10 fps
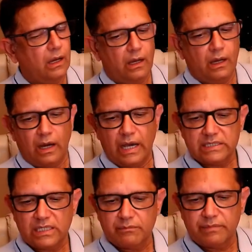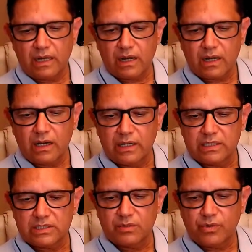I said Balagha is
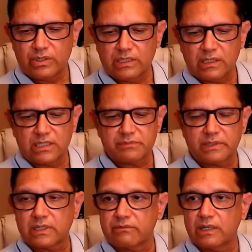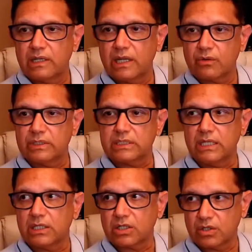important aspect of the language
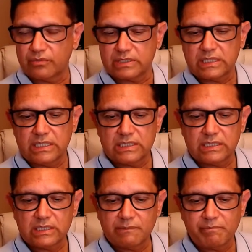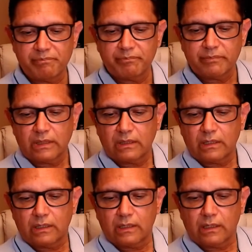in conversation.
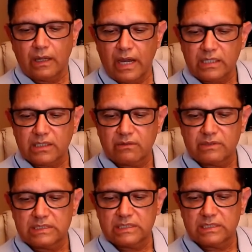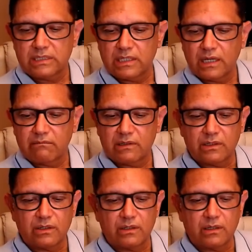At conversation level,
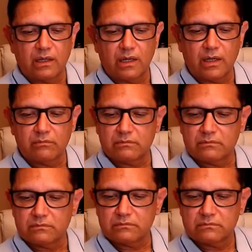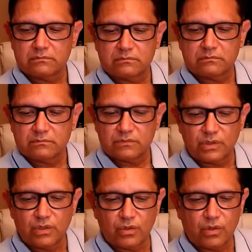the
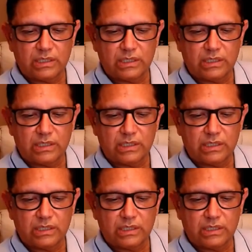knowledge